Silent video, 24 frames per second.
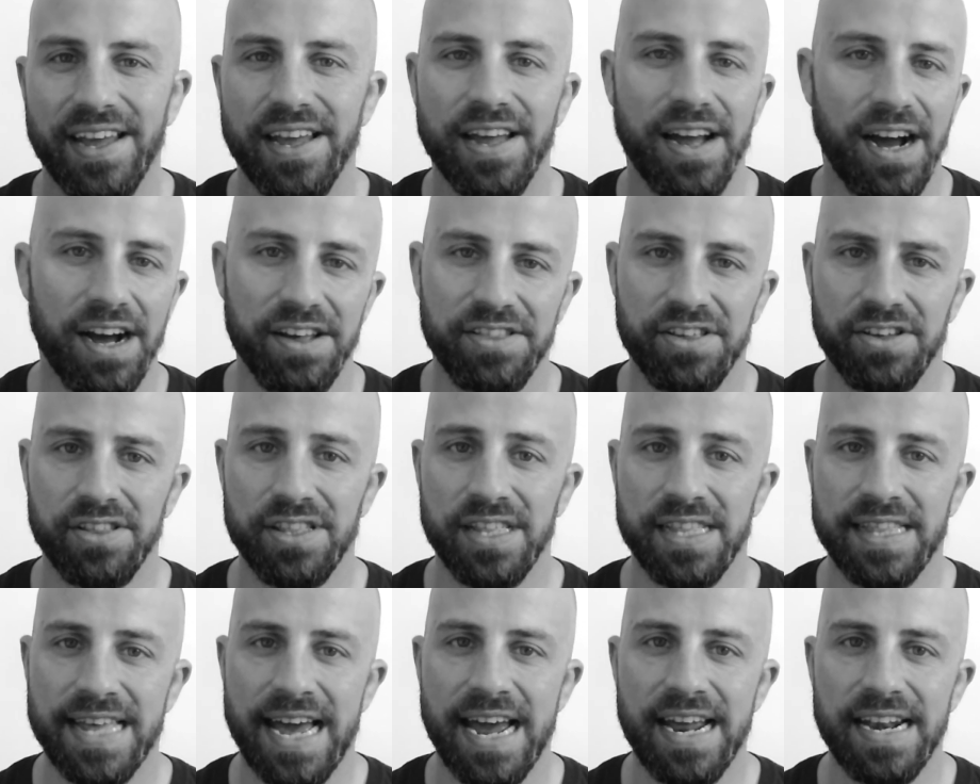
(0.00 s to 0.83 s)
Other
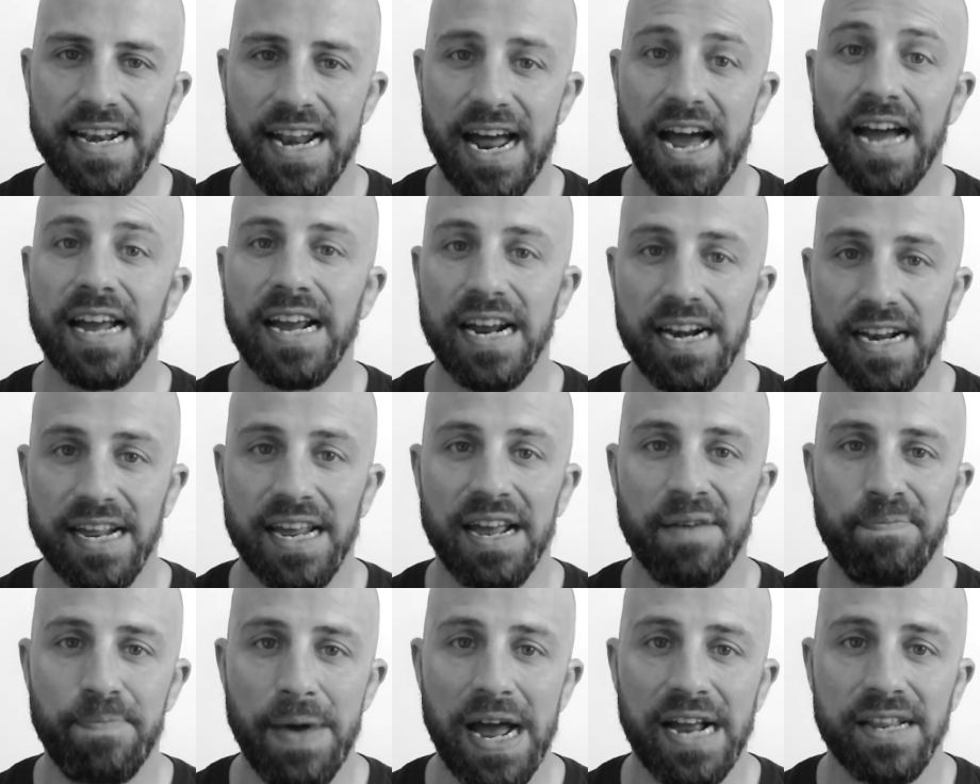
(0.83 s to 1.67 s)
than that, I gotta
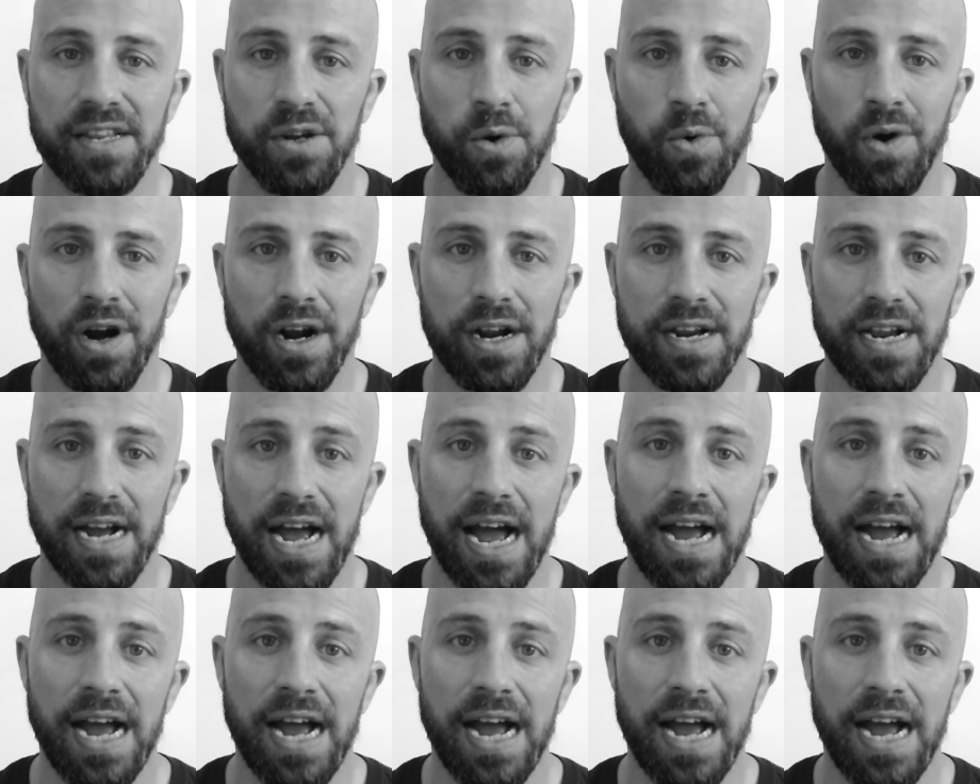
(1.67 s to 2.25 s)
get back to work.